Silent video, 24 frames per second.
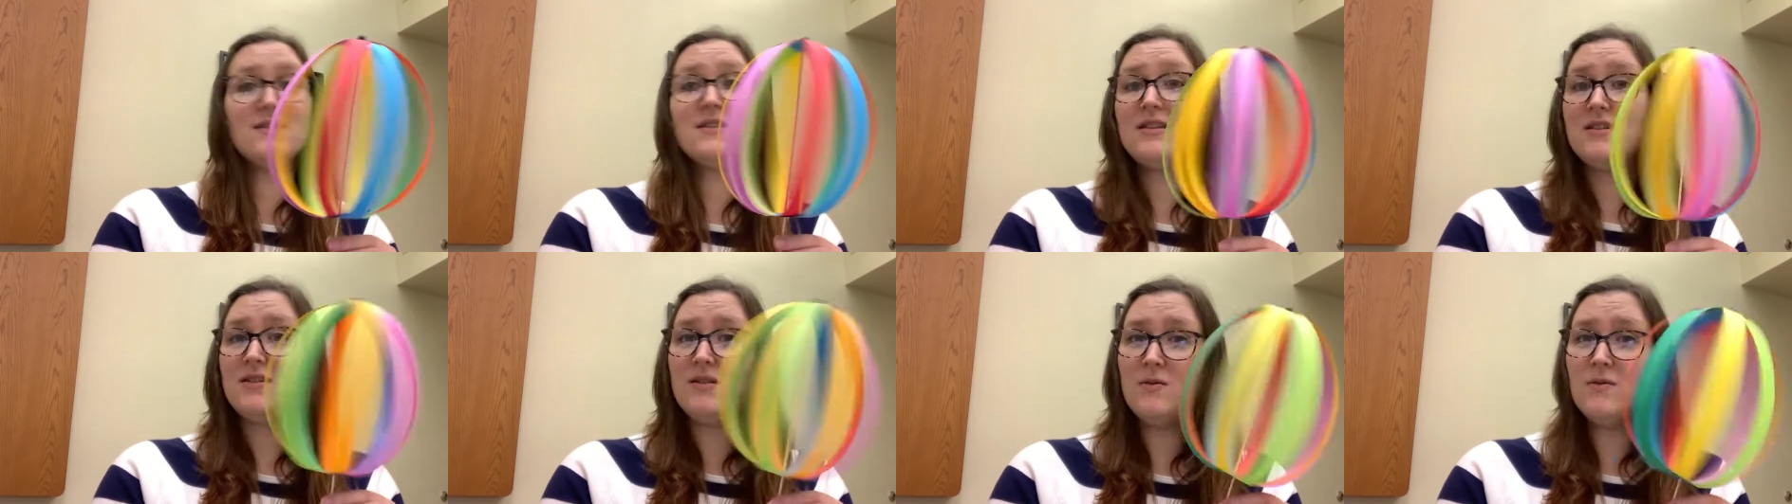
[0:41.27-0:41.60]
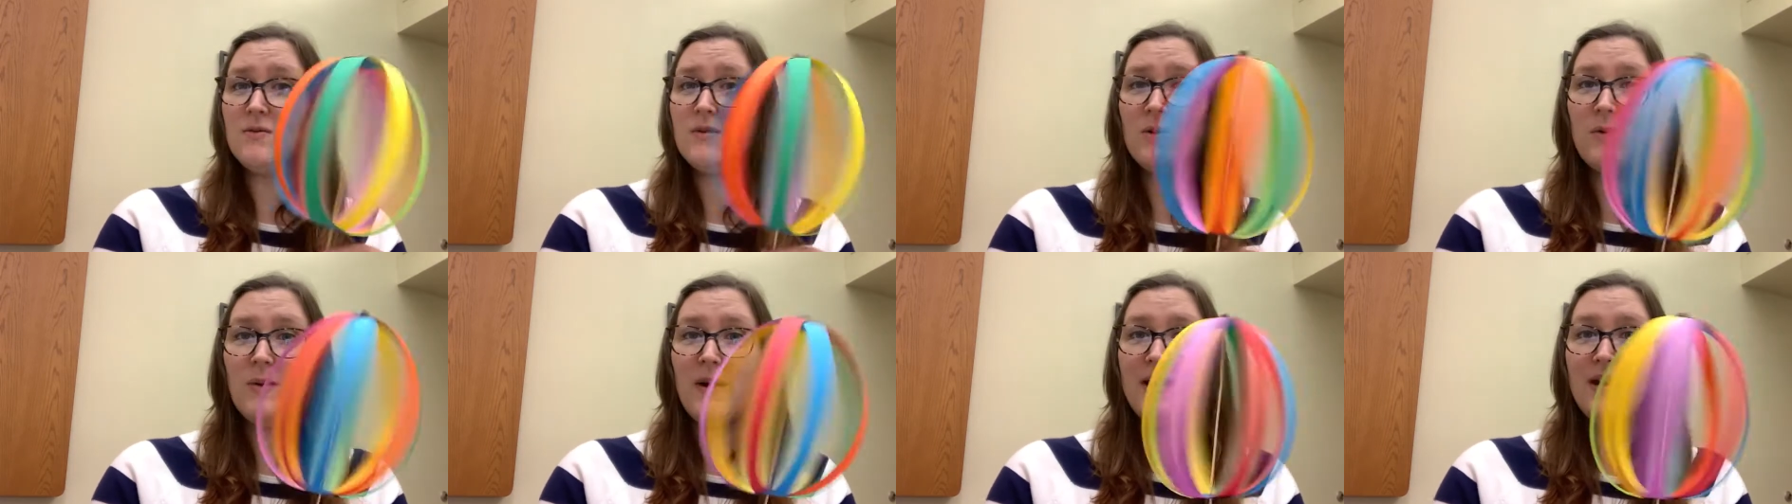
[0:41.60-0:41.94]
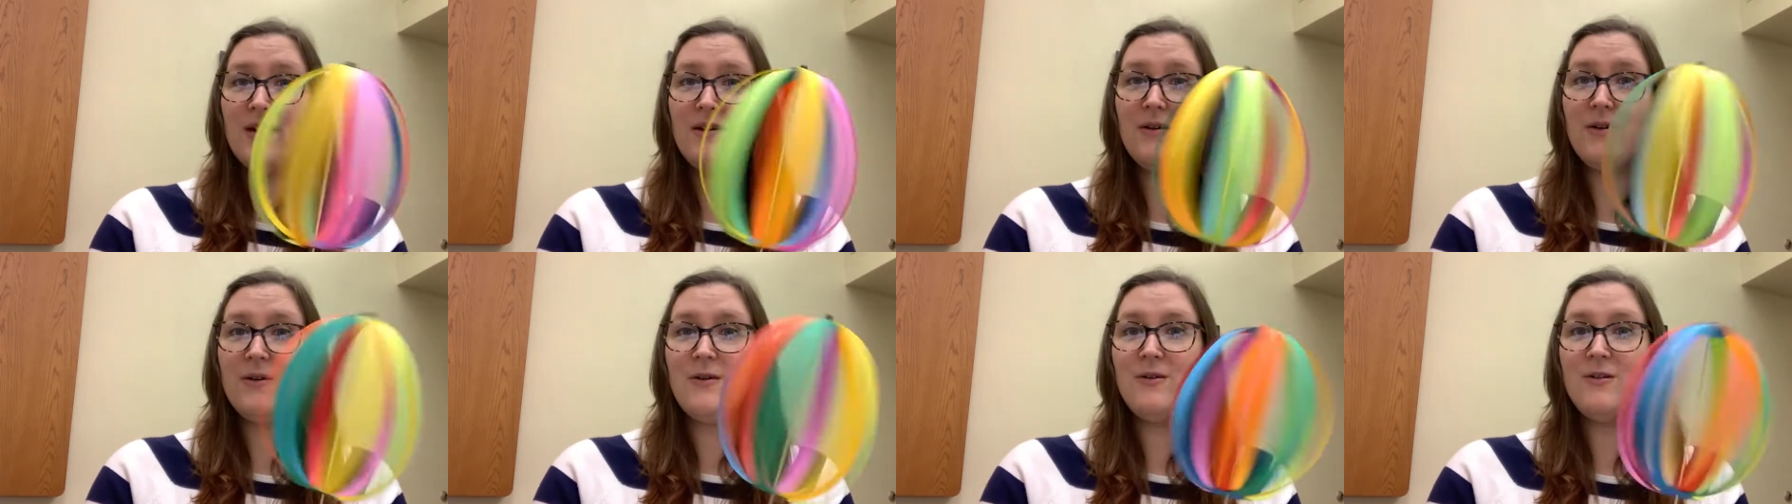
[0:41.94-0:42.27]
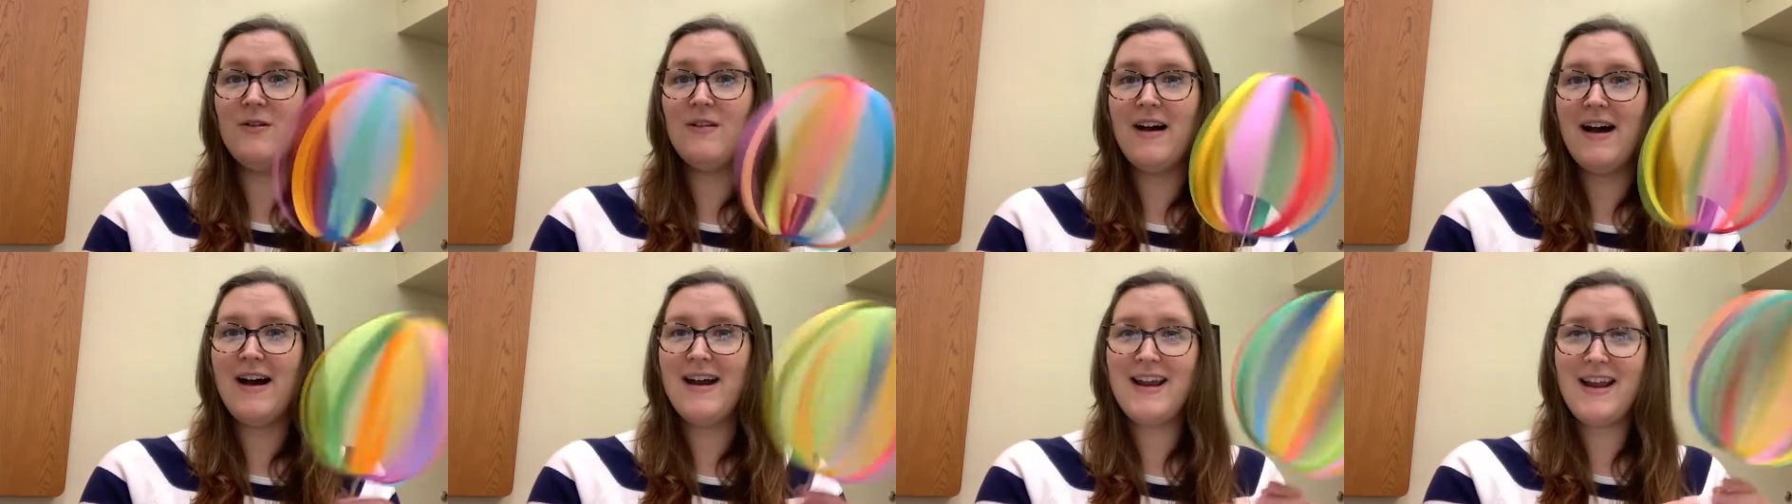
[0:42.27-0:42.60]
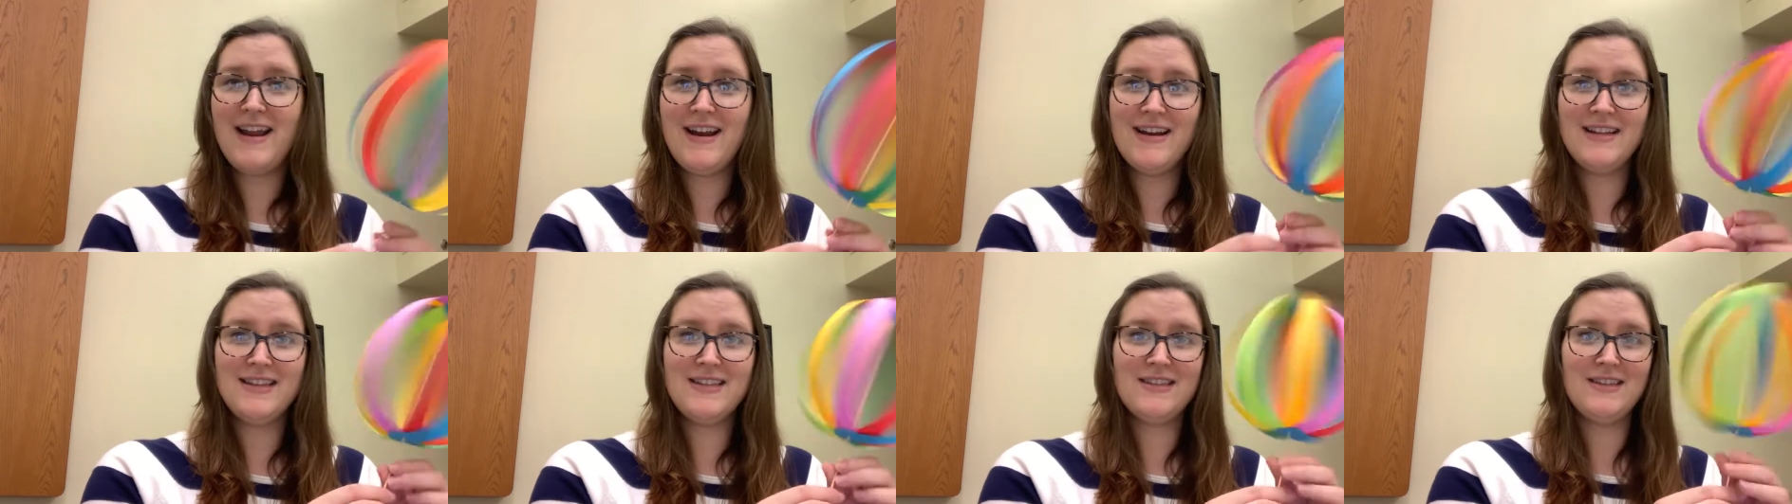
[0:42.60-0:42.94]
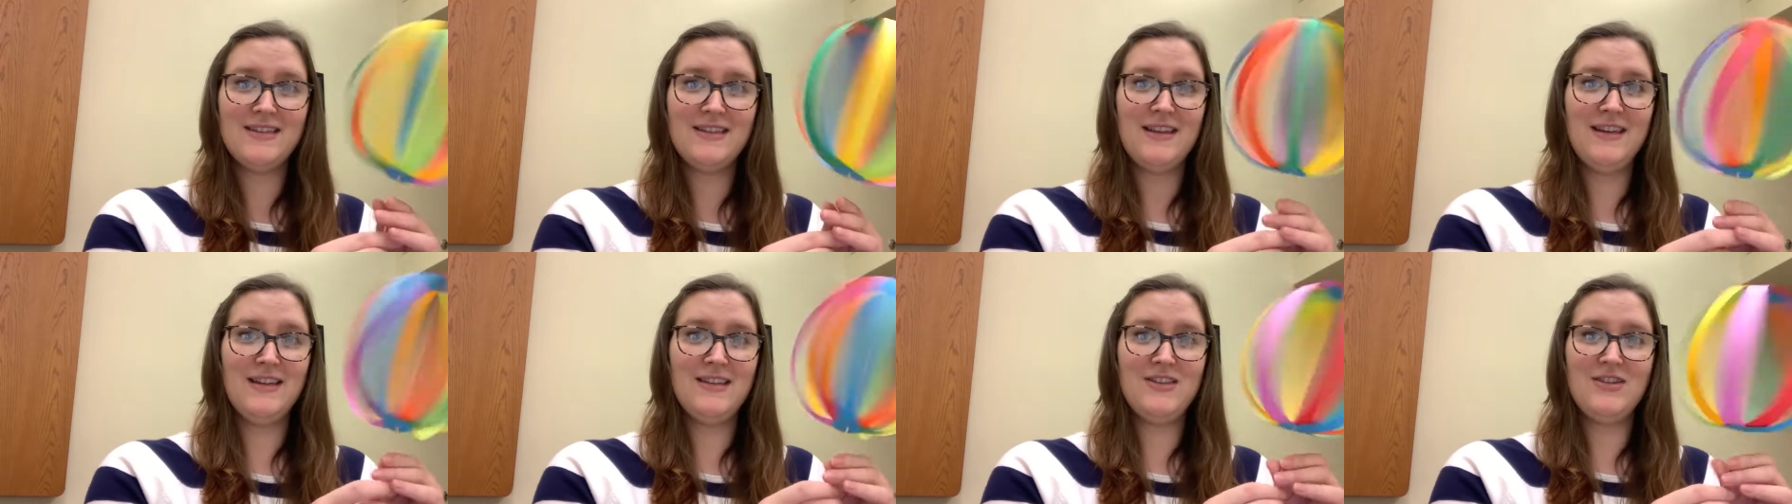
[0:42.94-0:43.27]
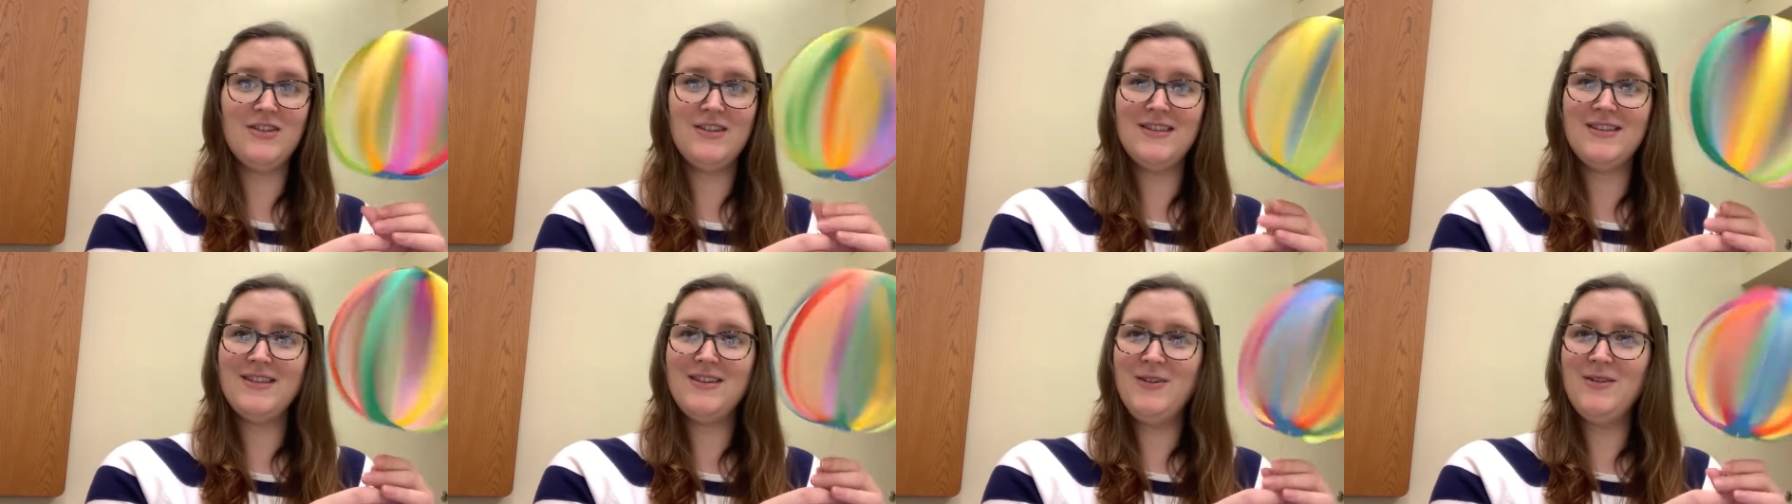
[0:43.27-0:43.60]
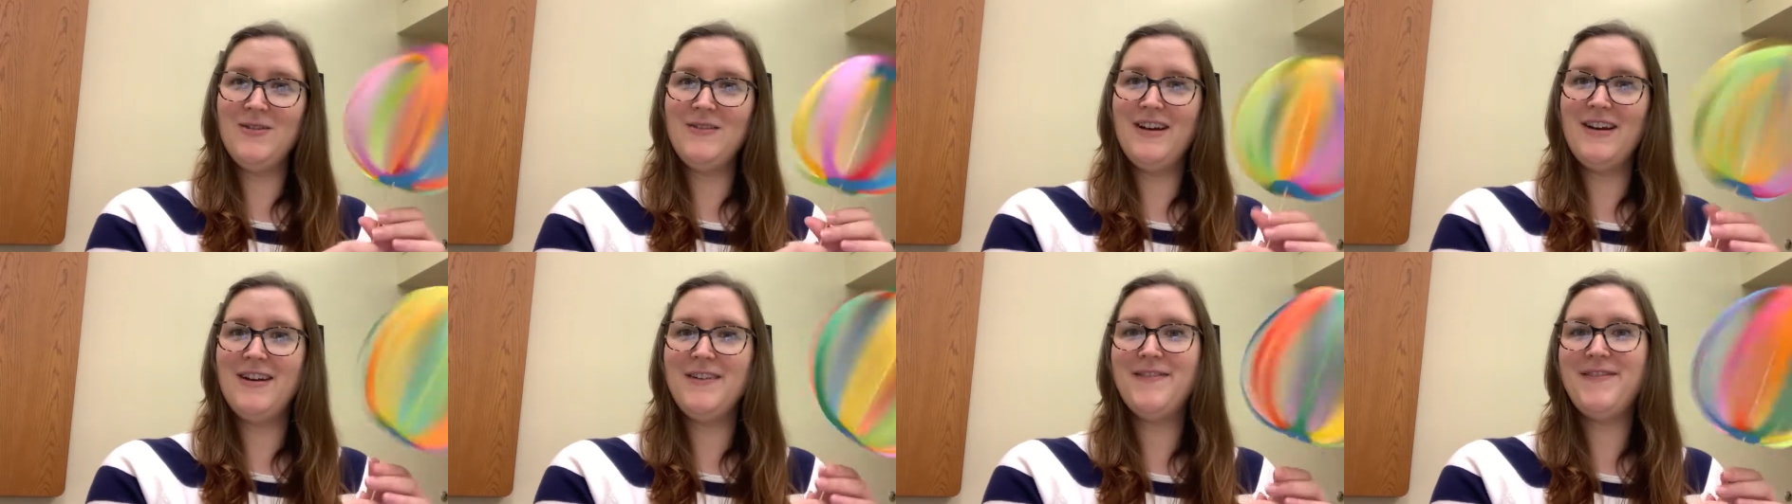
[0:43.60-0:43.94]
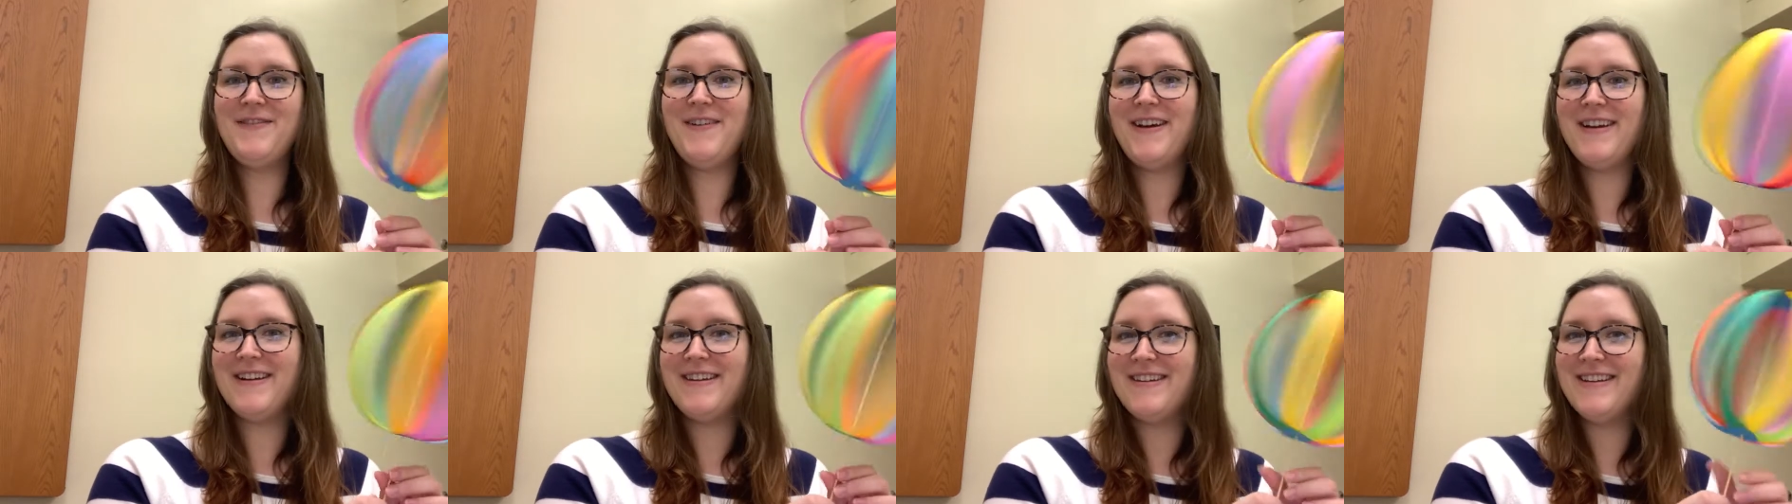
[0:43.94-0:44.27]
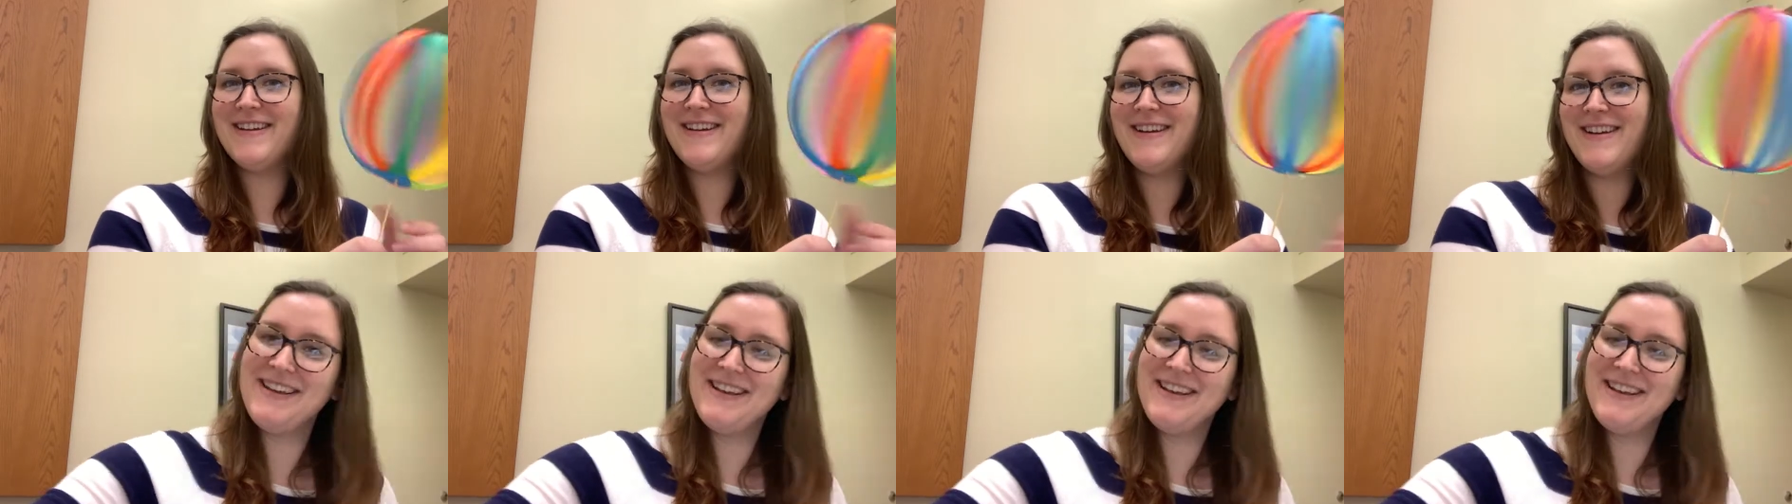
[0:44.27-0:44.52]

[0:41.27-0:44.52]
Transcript: They don't require a whole lot, and it's just a lot of fun.